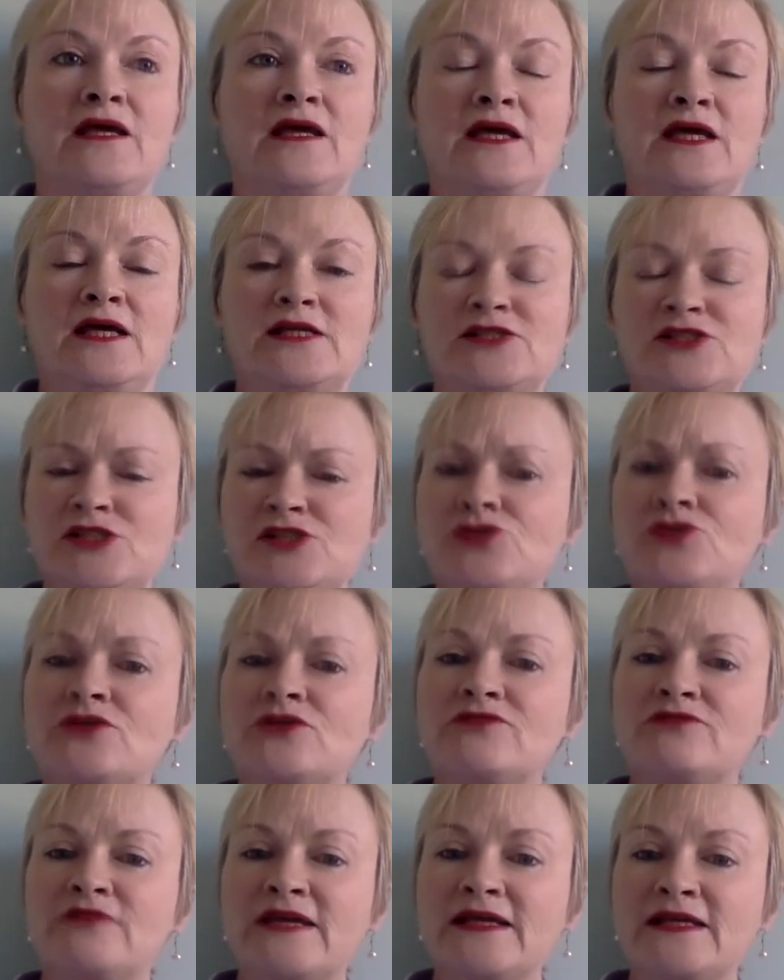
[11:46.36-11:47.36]
And she took a
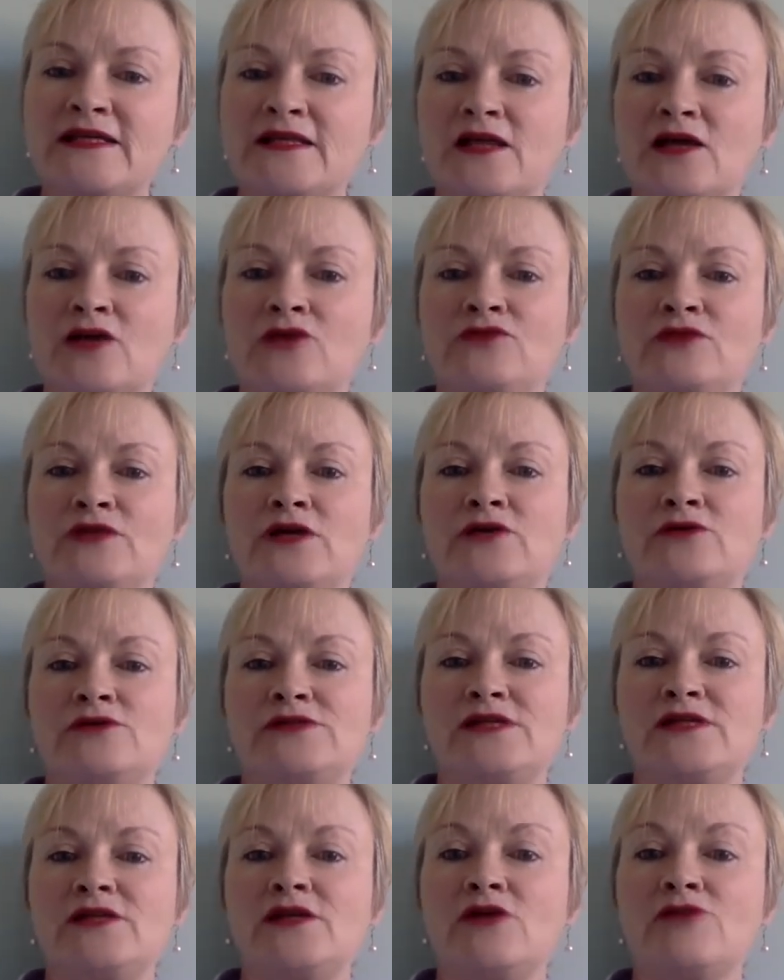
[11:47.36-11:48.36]
fatal
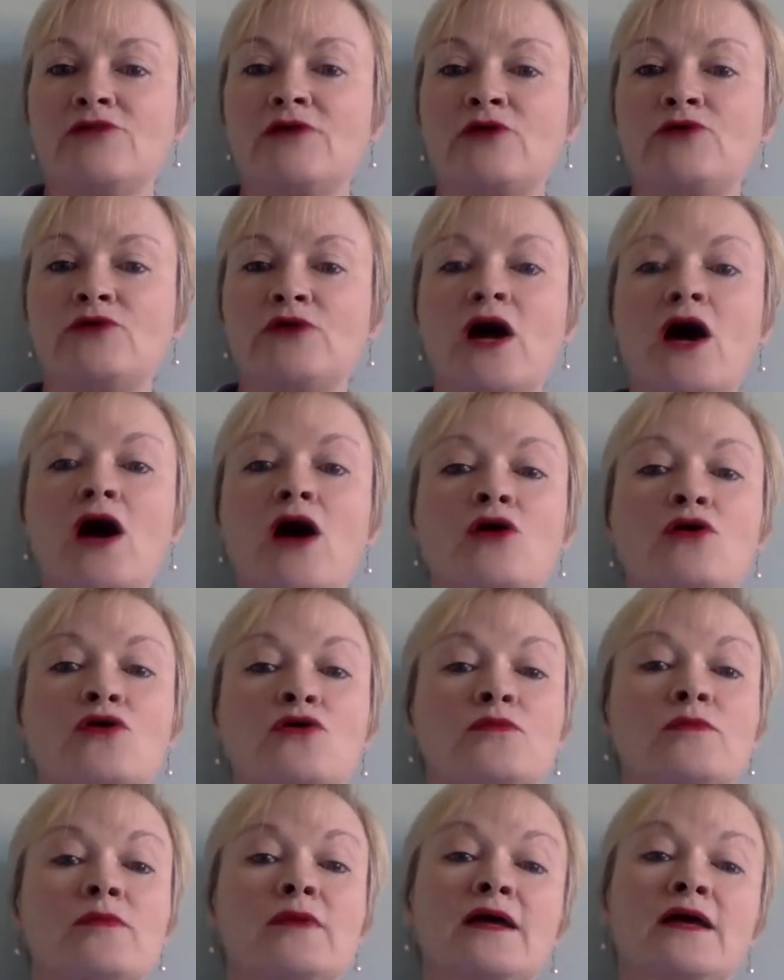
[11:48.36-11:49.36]
overdose in her own
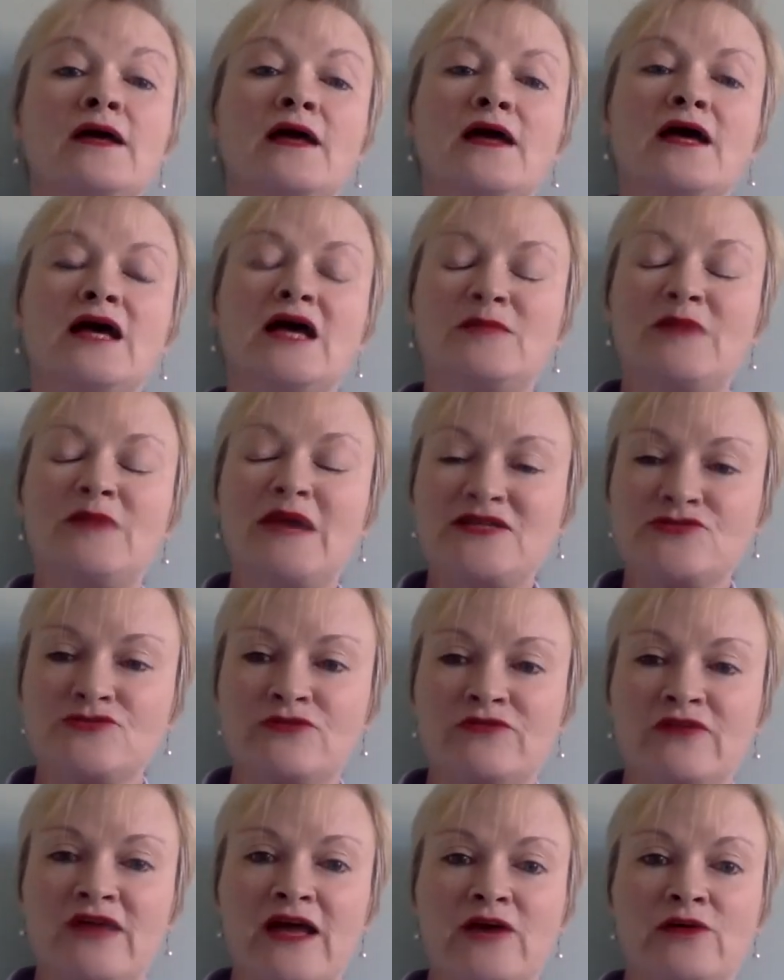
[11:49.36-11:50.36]
home a matter
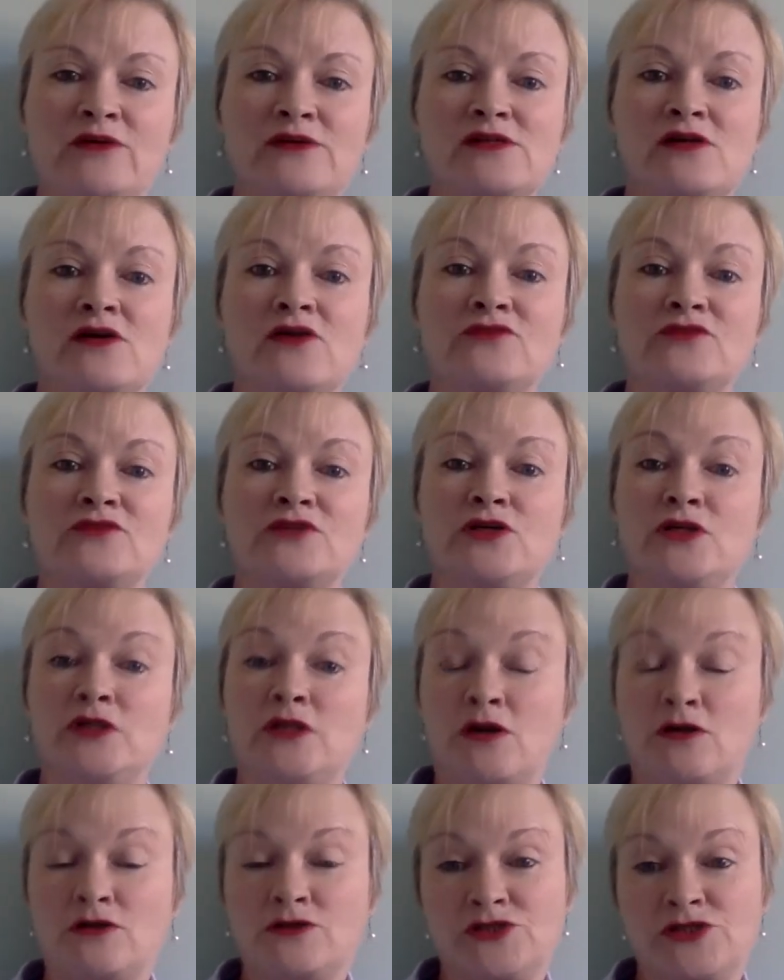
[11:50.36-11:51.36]
of hours after her
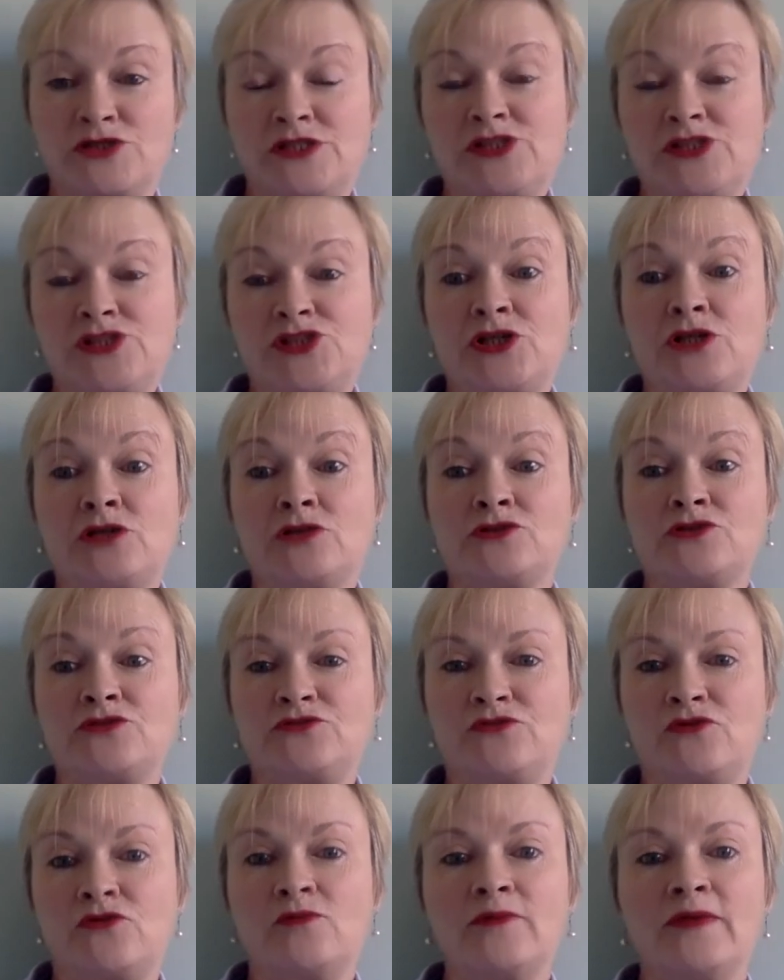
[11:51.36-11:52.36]
last discharge
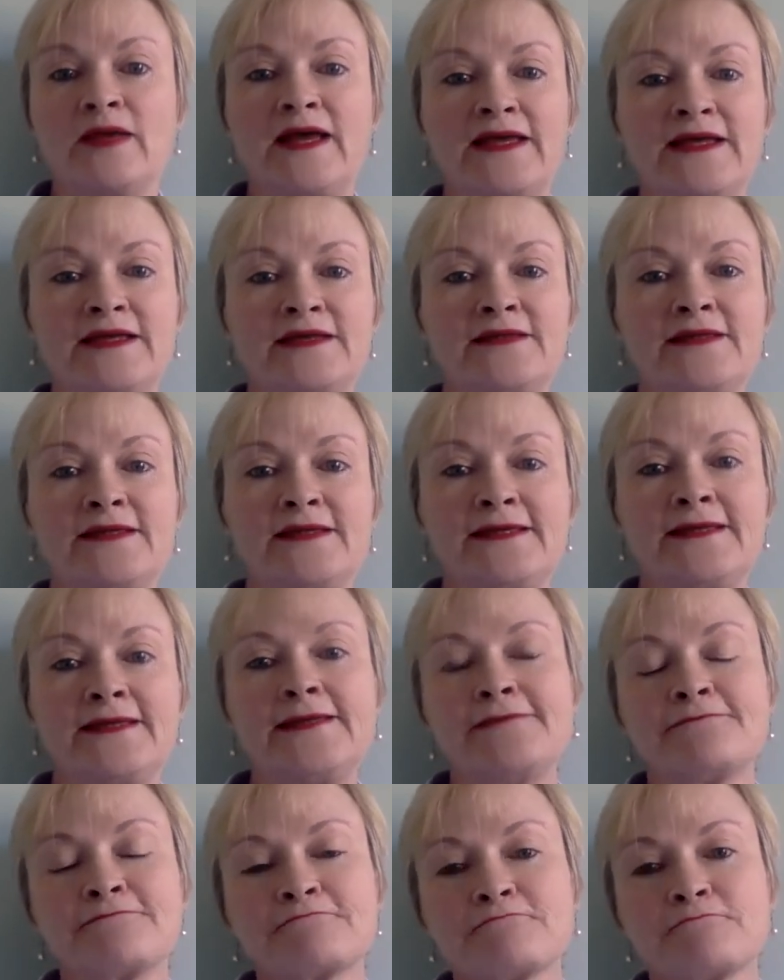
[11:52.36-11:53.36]
from A&E.
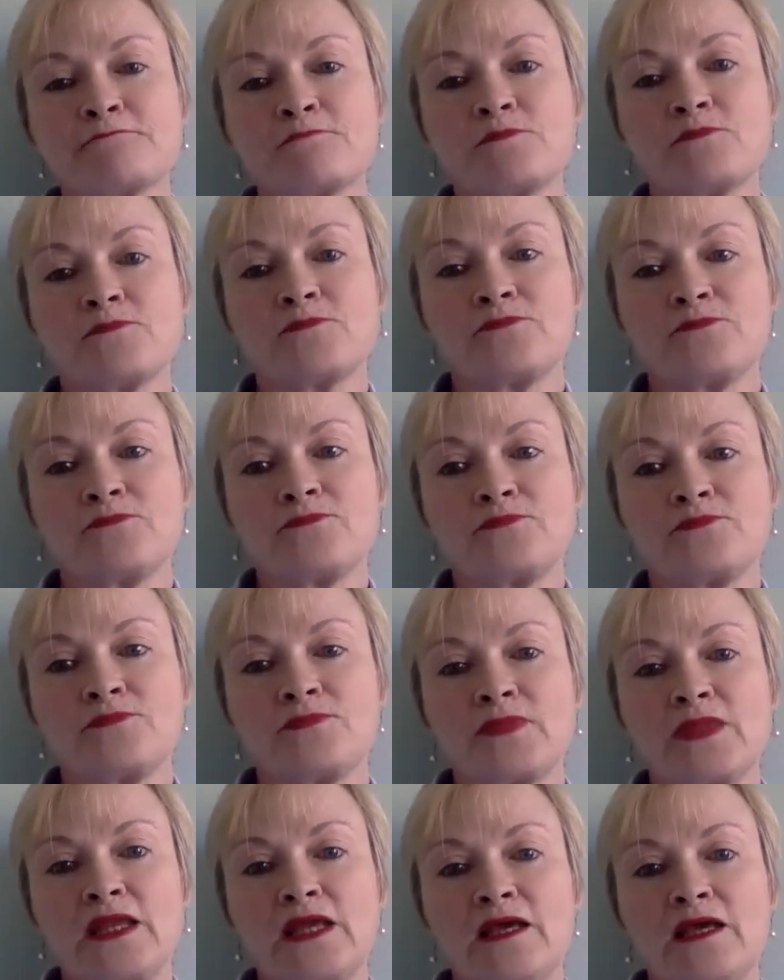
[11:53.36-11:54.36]

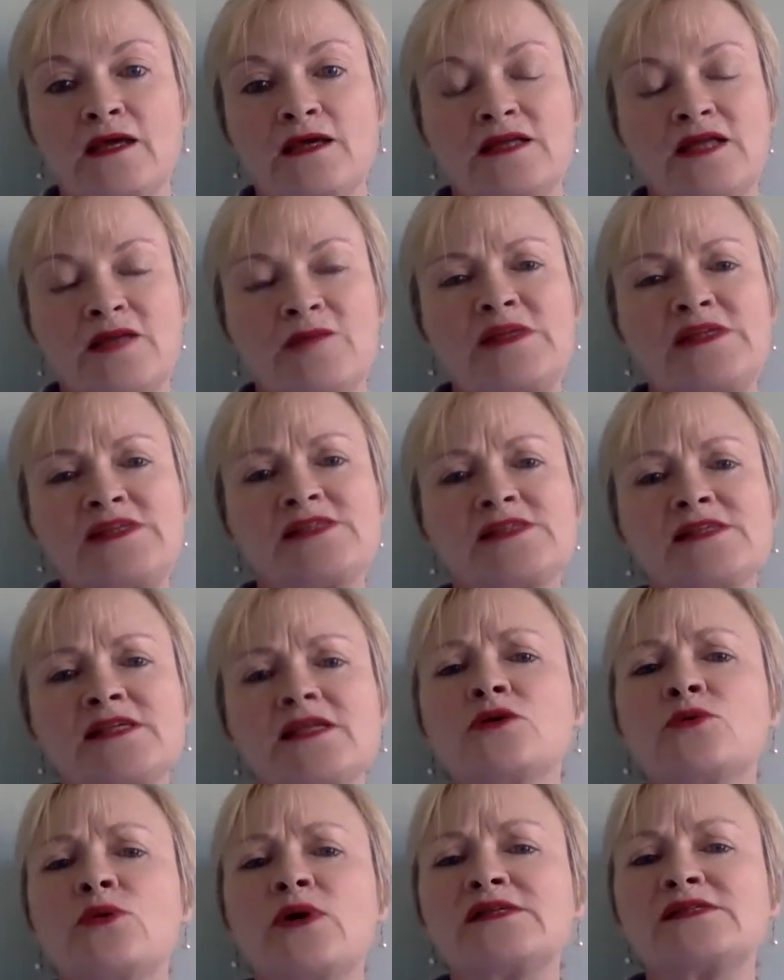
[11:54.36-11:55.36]
Now, Melissa's
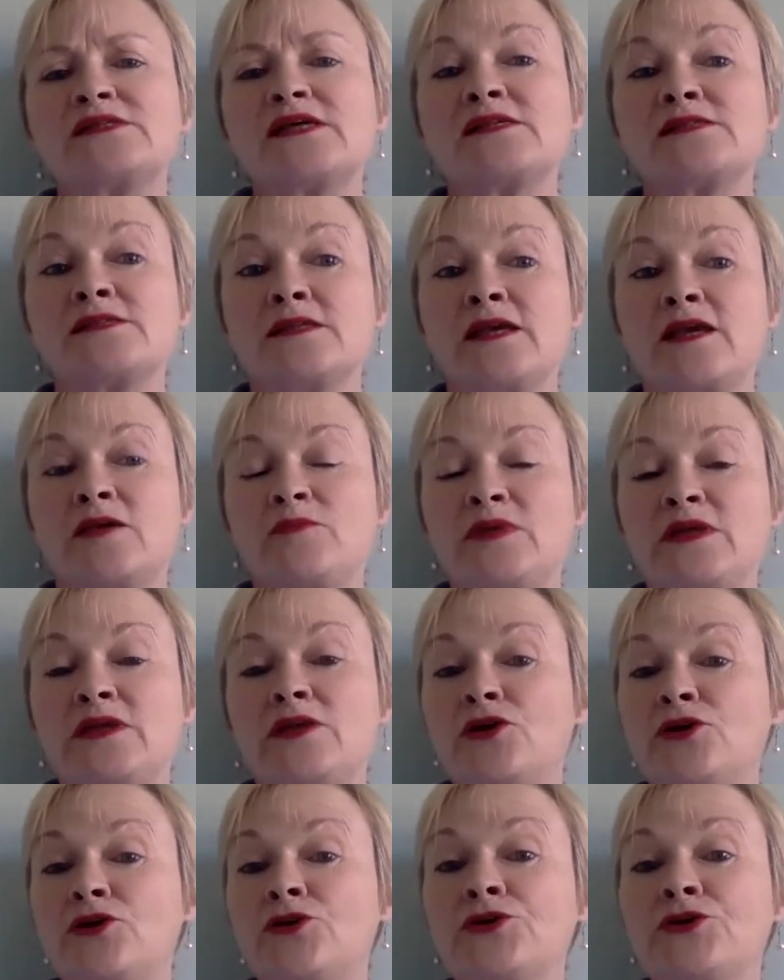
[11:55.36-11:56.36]
inquest hasn't yet been
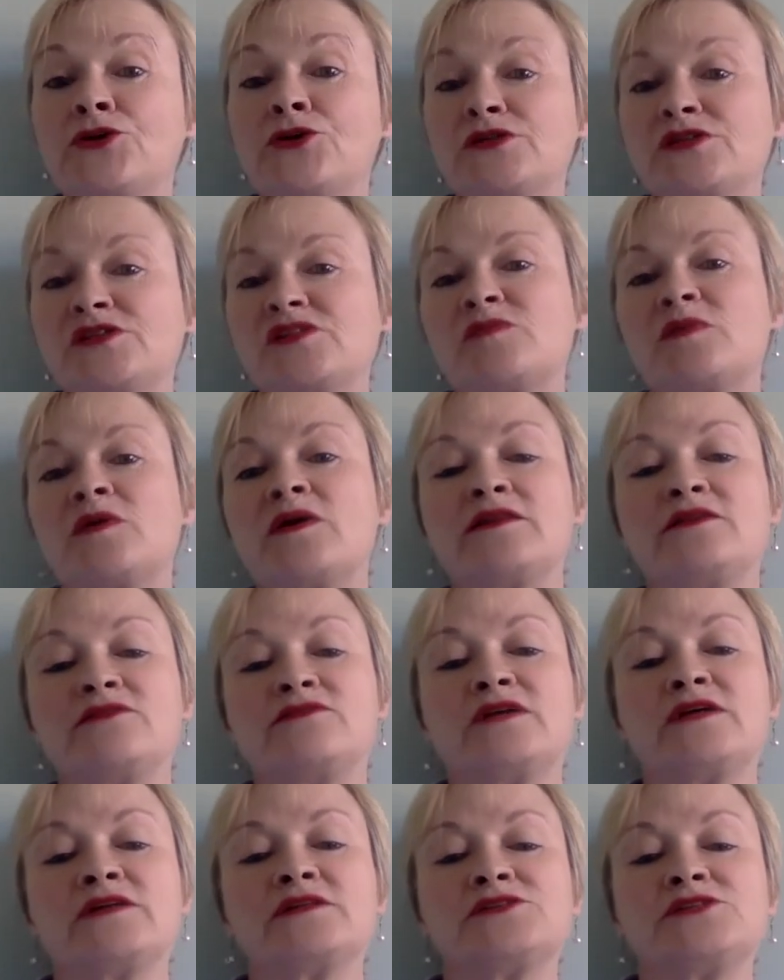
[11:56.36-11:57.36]
heard, despite the
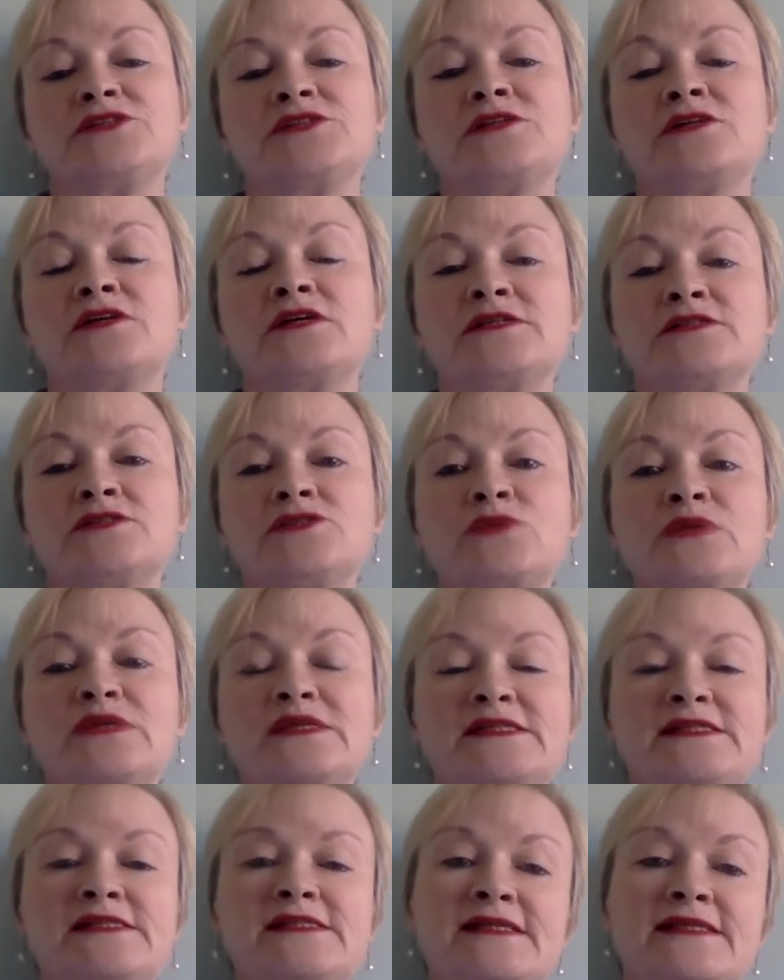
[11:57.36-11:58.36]
fact that she died in
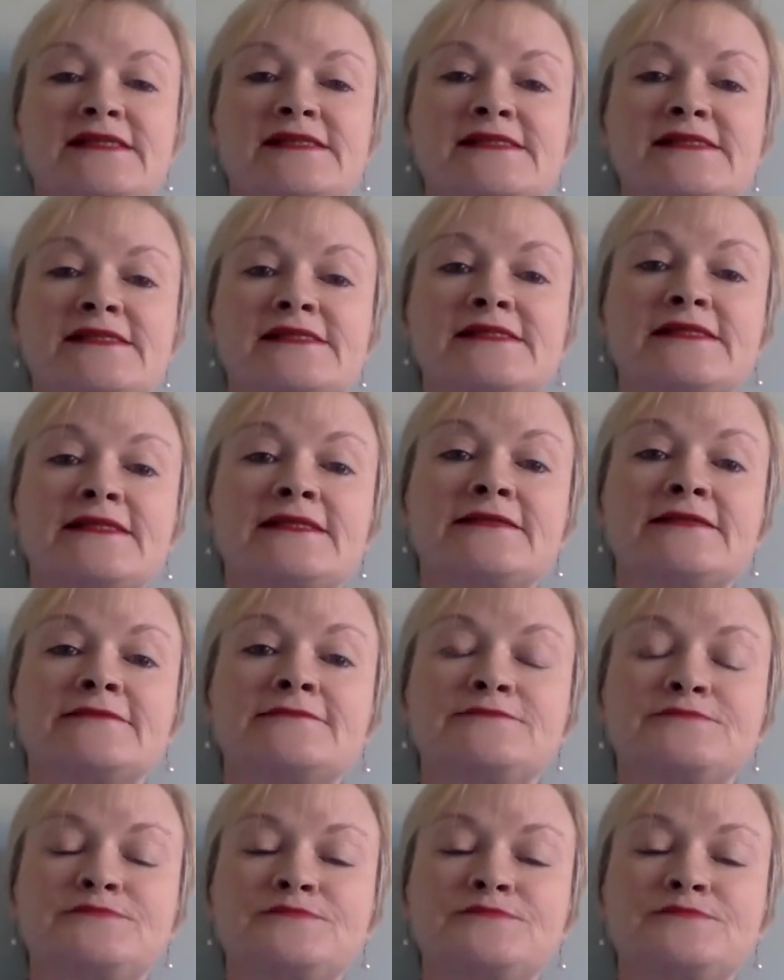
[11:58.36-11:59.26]
2016.